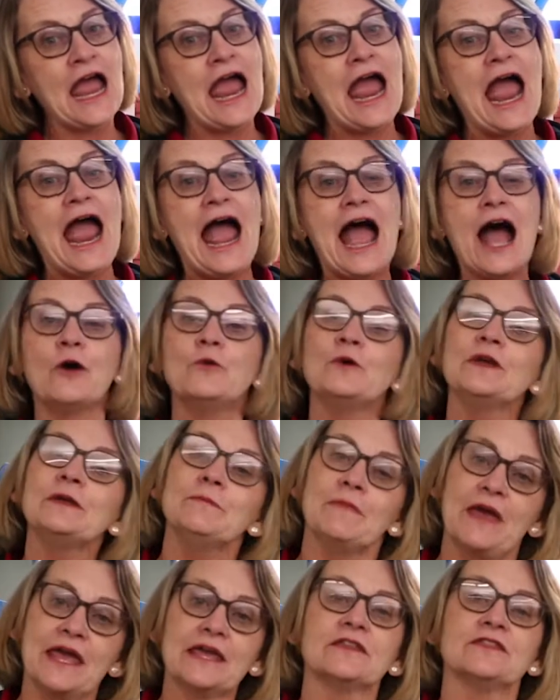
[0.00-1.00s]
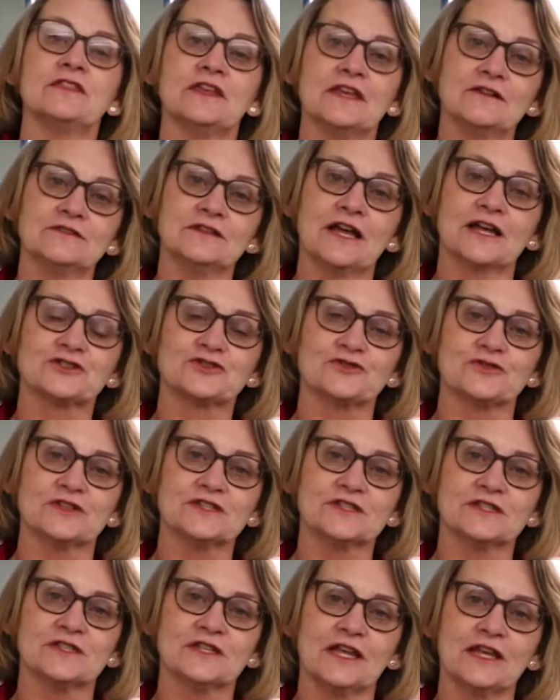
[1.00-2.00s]
how we make the
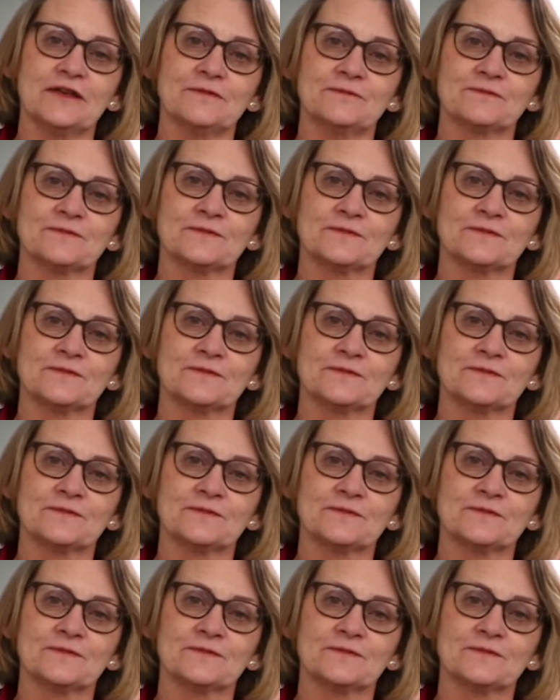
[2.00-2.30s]
electricity.